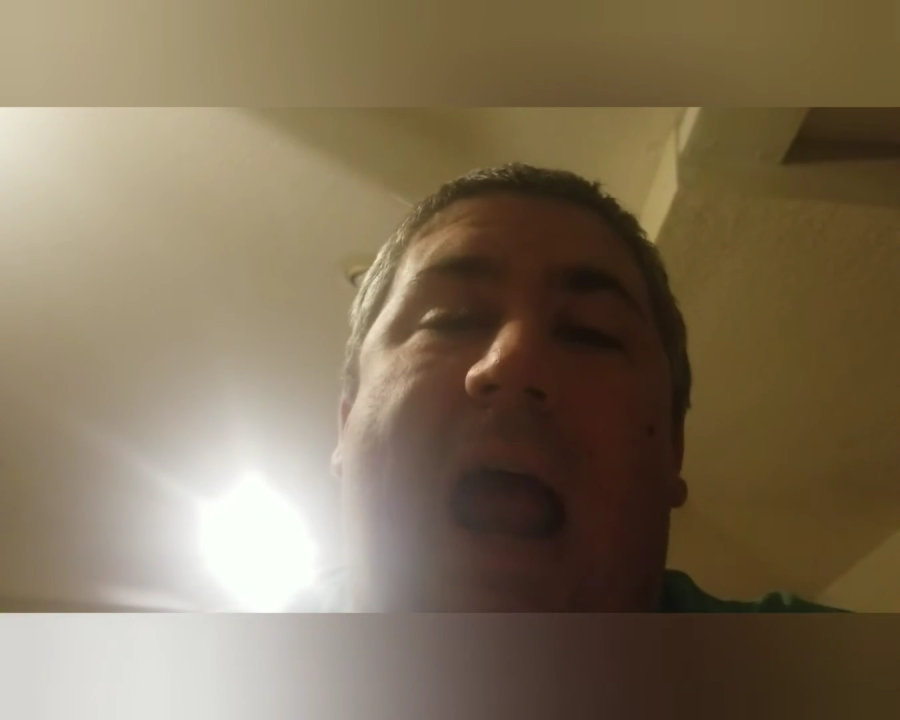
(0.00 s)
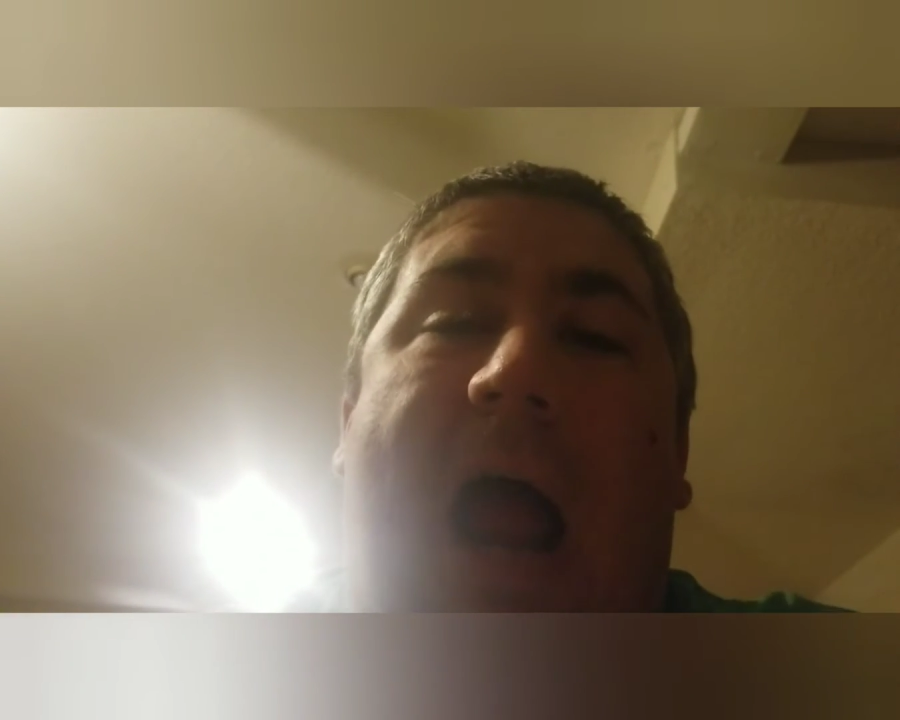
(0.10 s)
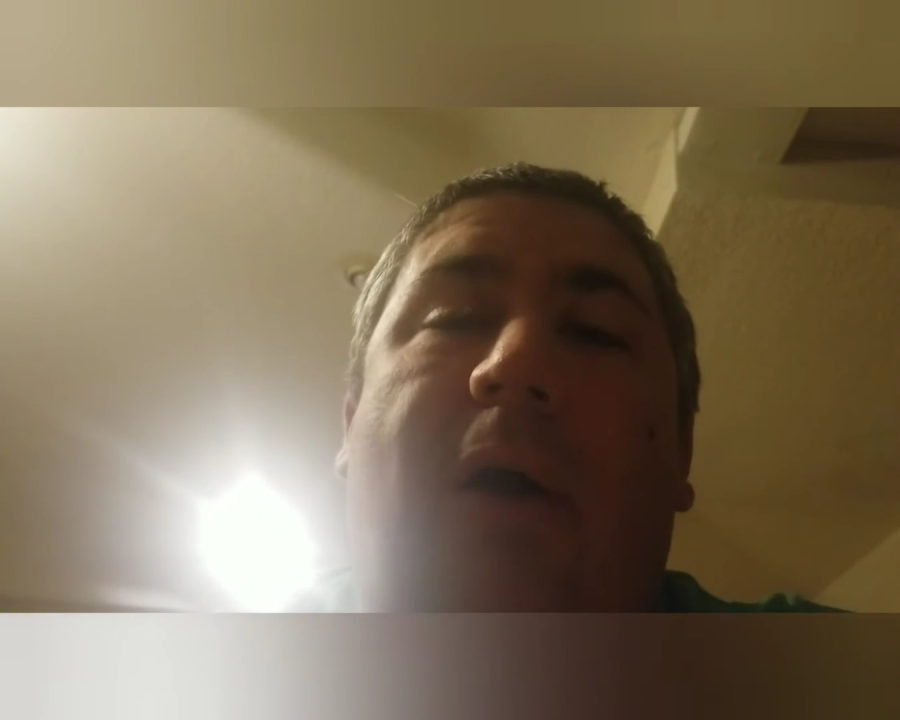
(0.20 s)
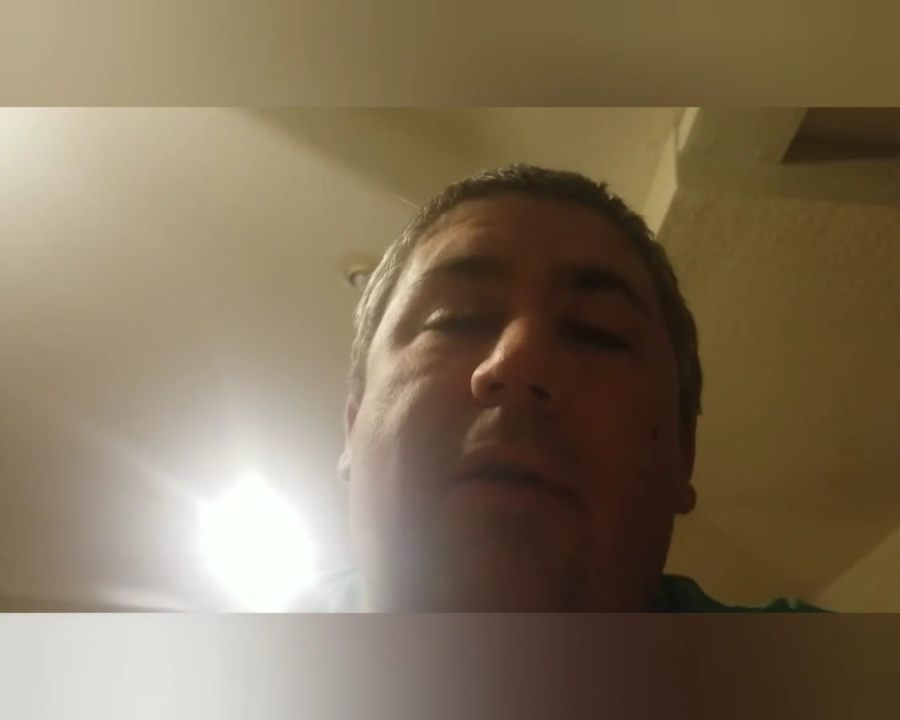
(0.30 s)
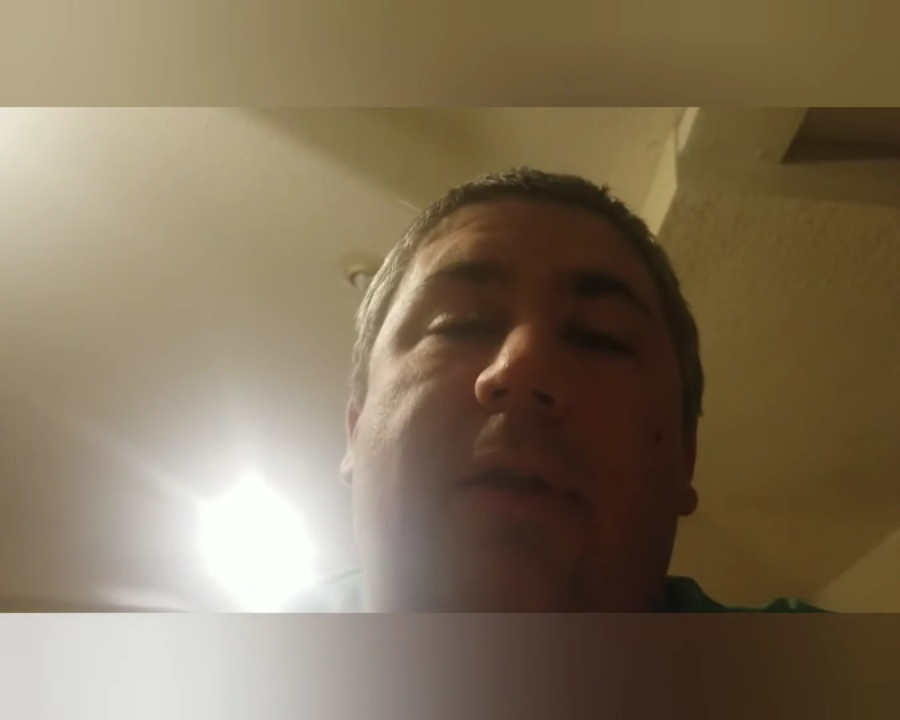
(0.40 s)

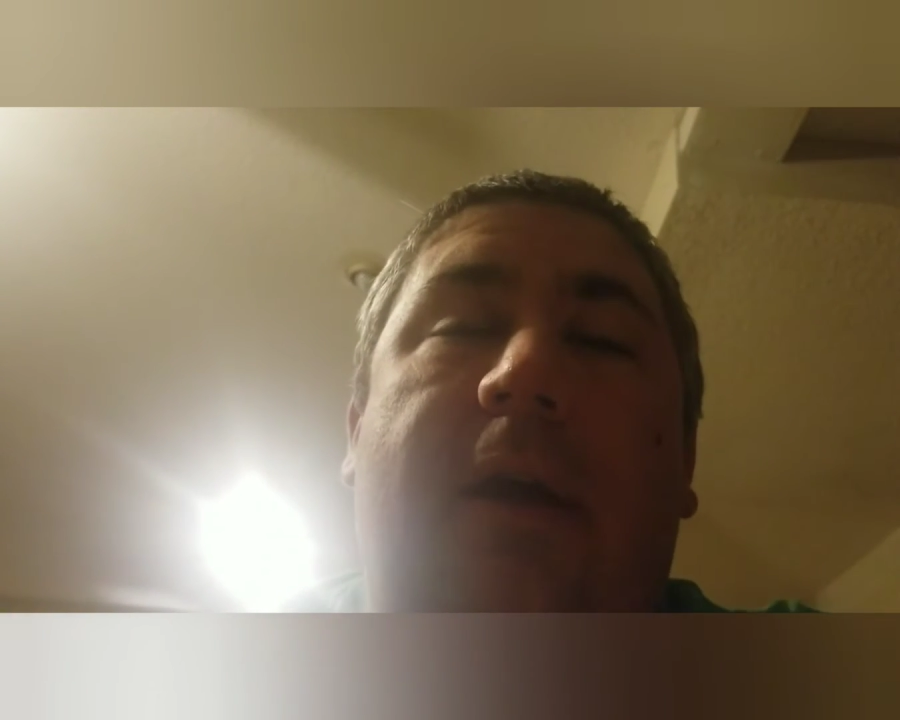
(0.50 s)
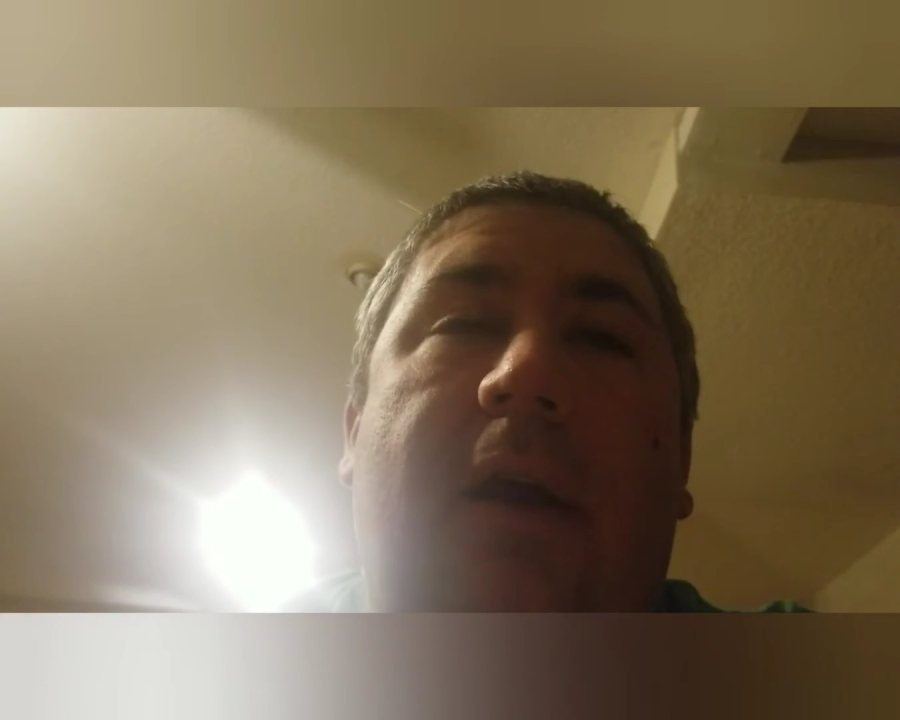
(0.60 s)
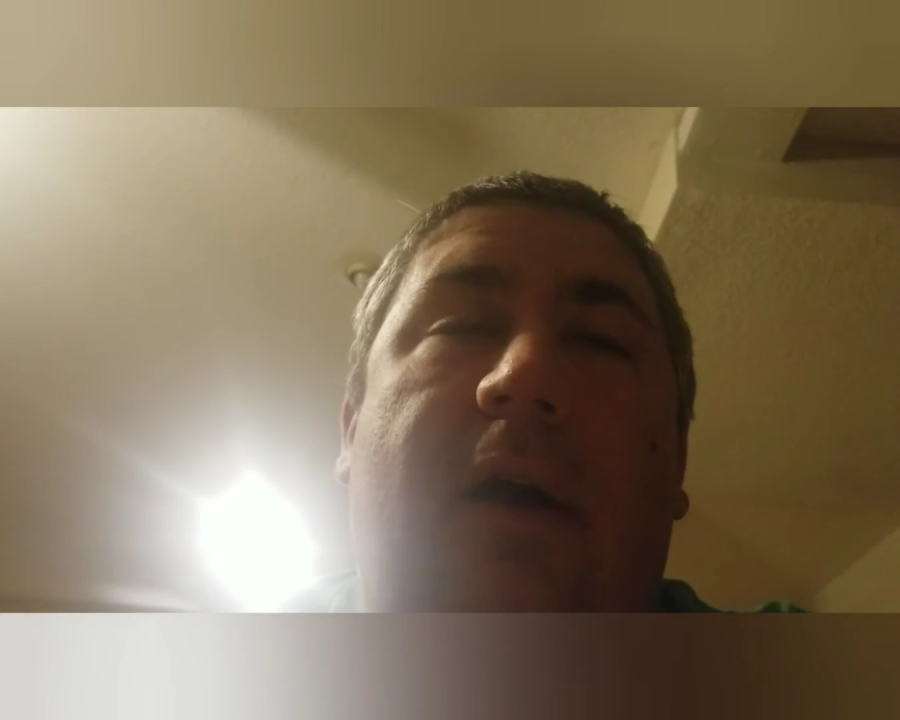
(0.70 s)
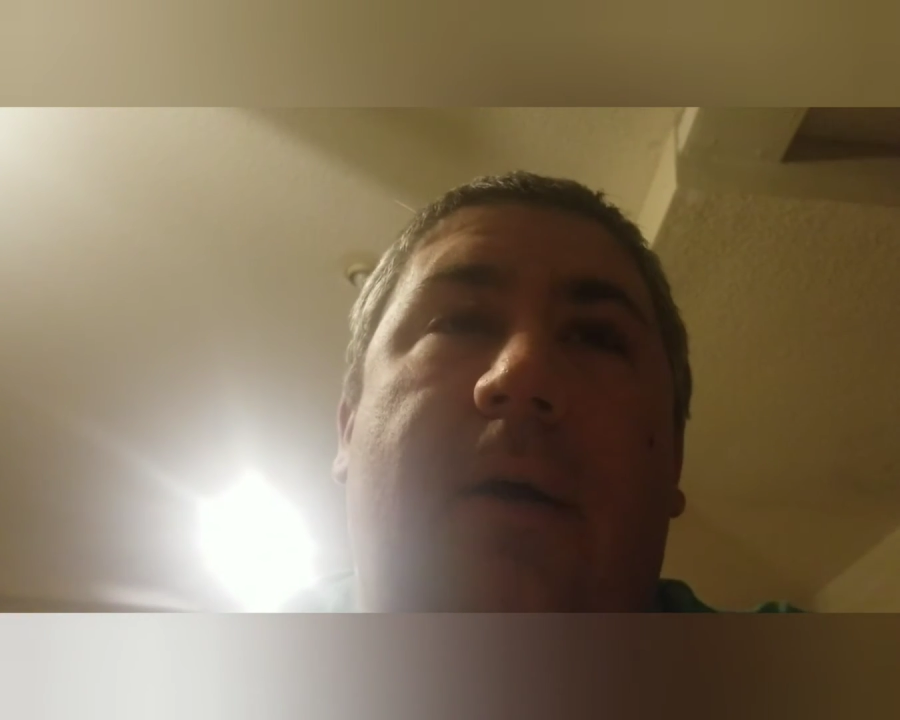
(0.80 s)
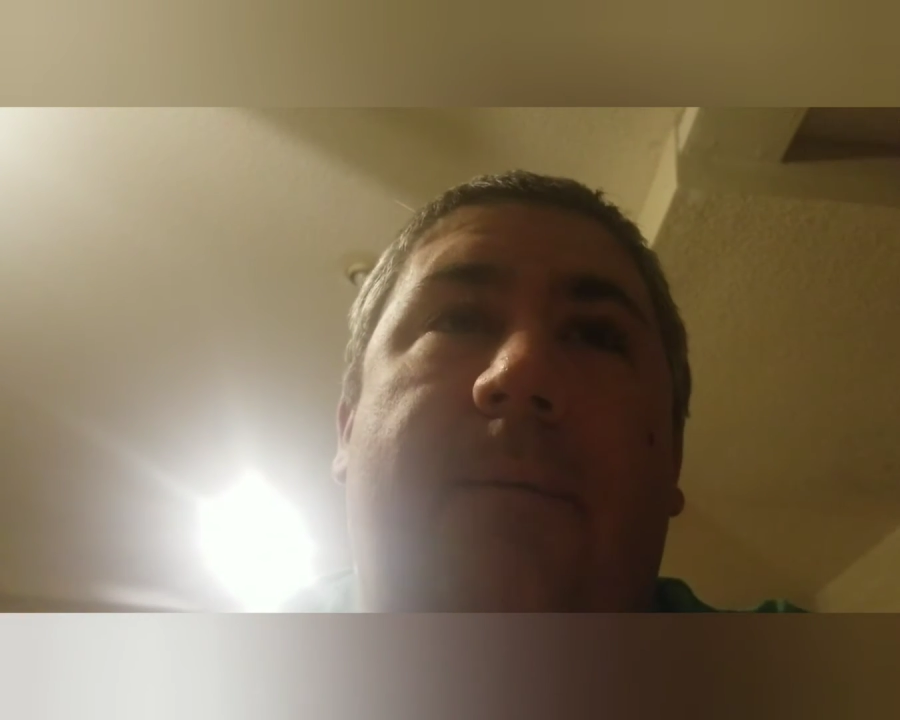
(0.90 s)
out of
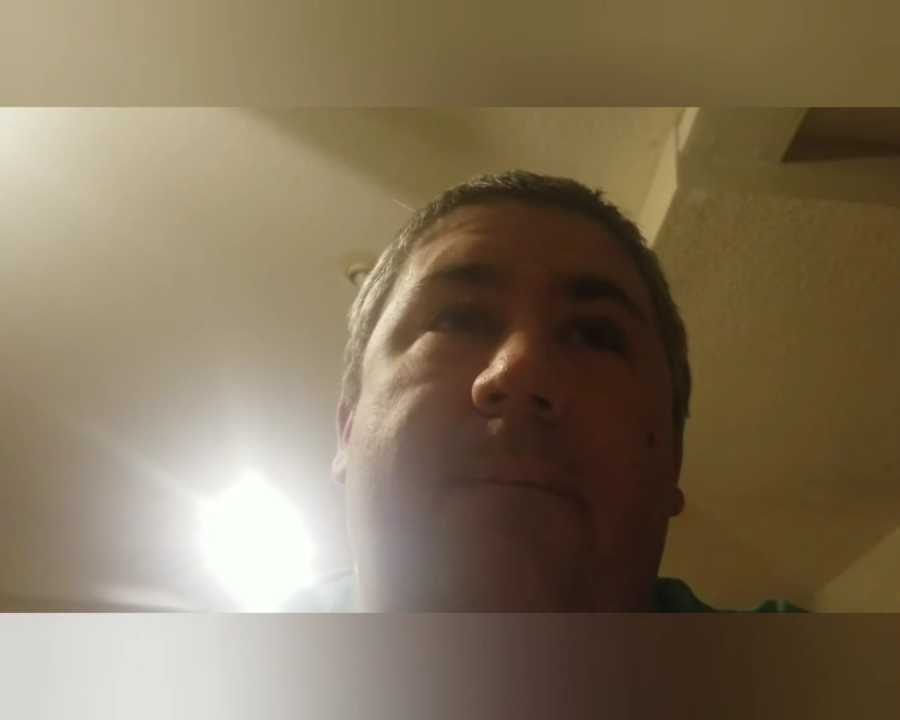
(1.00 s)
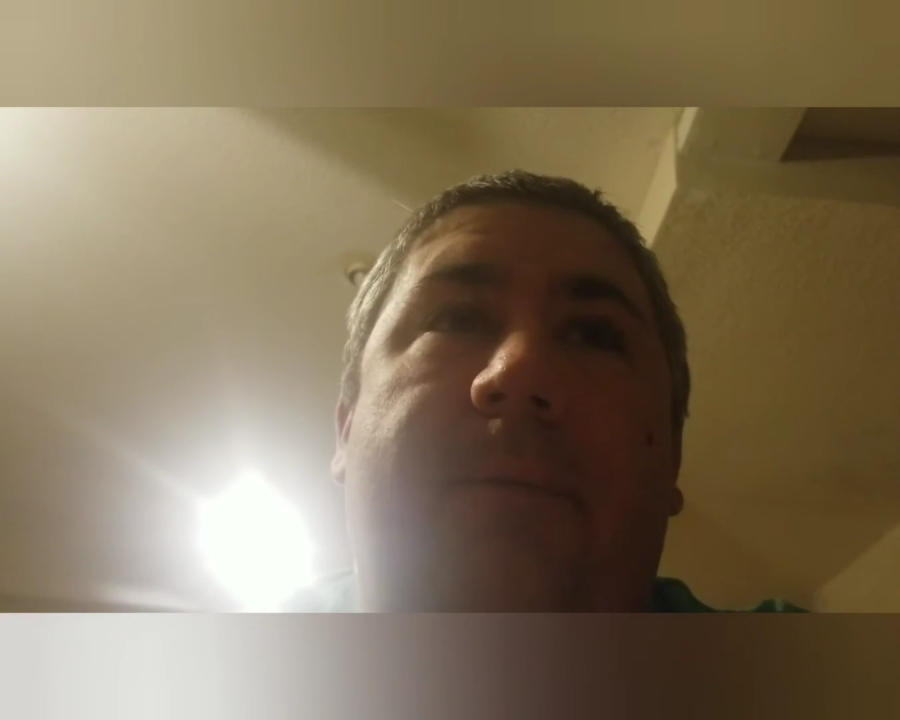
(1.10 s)
the